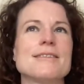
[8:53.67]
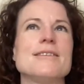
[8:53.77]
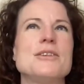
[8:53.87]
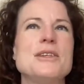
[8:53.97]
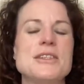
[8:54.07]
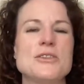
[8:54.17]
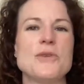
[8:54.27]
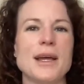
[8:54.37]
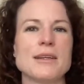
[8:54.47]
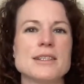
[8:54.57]
You need to
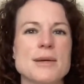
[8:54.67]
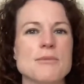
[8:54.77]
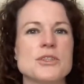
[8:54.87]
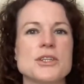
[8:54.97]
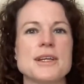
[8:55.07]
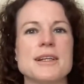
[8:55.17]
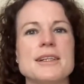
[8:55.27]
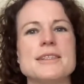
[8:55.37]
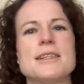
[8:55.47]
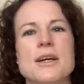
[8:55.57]
track your temperature then at
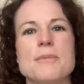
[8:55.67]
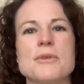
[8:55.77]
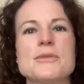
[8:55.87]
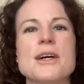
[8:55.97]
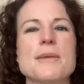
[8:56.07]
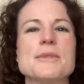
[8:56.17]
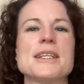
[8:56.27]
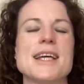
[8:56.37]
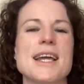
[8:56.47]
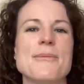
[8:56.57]
least a couple of times a
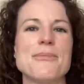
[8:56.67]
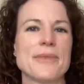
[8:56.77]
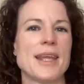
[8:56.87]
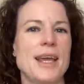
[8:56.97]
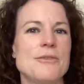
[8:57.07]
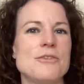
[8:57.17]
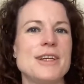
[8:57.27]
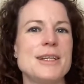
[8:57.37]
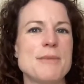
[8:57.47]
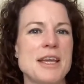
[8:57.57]
day, and
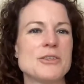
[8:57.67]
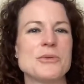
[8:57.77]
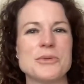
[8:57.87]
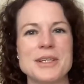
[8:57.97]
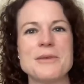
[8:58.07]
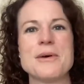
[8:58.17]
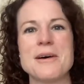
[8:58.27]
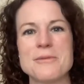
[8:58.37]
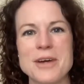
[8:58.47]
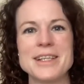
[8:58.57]
really make sure that you
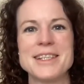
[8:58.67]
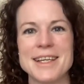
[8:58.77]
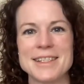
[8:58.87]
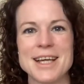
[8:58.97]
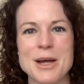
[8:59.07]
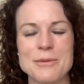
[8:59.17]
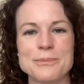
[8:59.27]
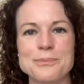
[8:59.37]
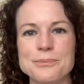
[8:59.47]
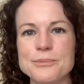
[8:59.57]
are writing it down.